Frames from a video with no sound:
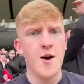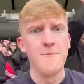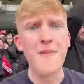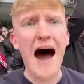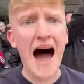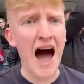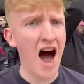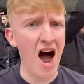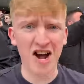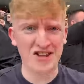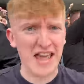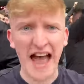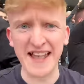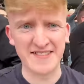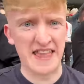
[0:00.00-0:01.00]
My heart
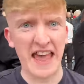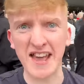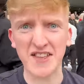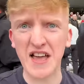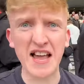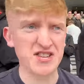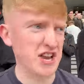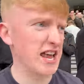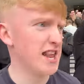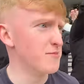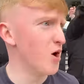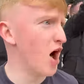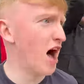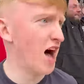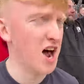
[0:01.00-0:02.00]
can't take this
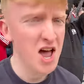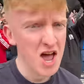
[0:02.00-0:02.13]
anymore.